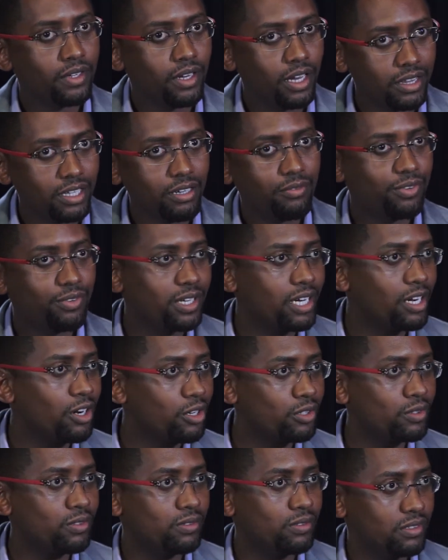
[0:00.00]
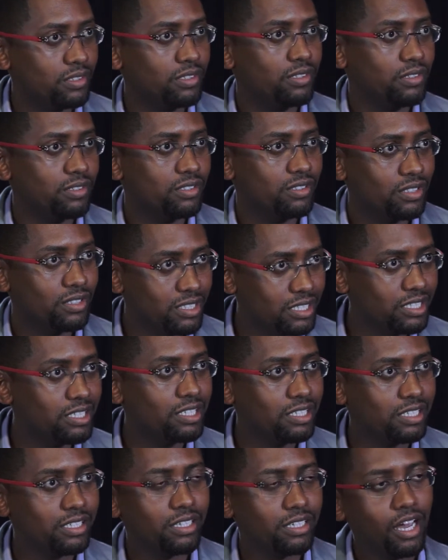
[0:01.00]
and then figure out, you know,
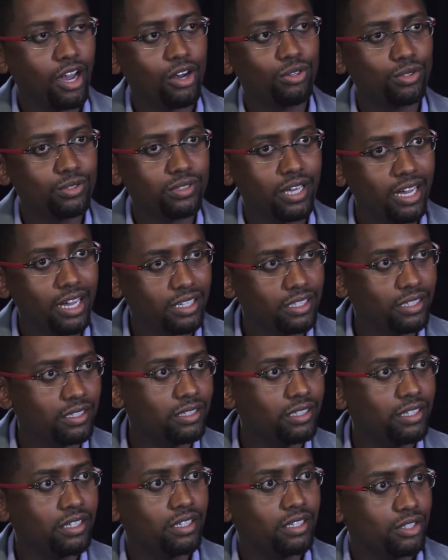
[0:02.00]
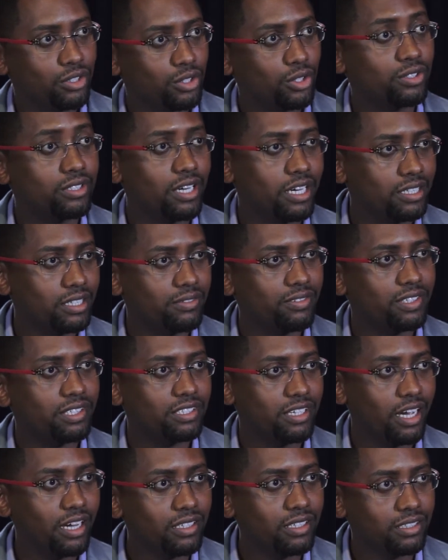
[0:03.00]
strategically how to tackle those scientific
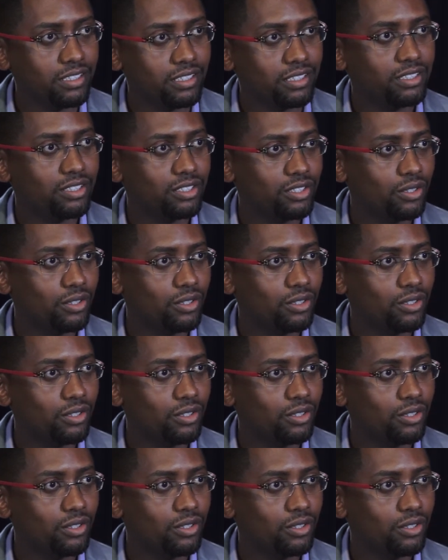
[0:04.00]
challenges.